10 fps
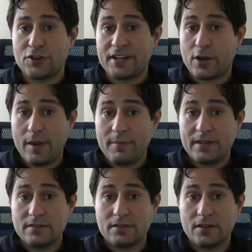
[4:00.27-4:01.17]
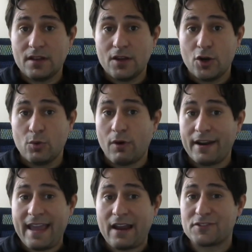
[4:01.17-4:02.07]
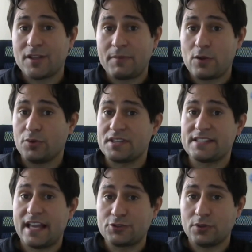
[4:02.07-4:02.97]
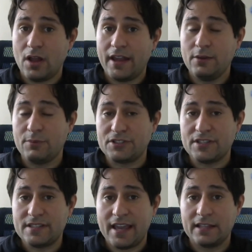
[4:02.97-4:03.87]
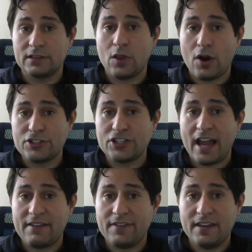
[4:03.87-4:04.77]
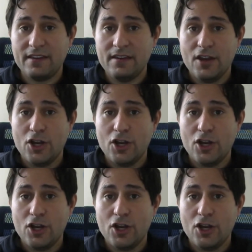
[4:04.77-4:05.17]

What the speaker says: equipment. We're running out of something called a central line, which is a large IV,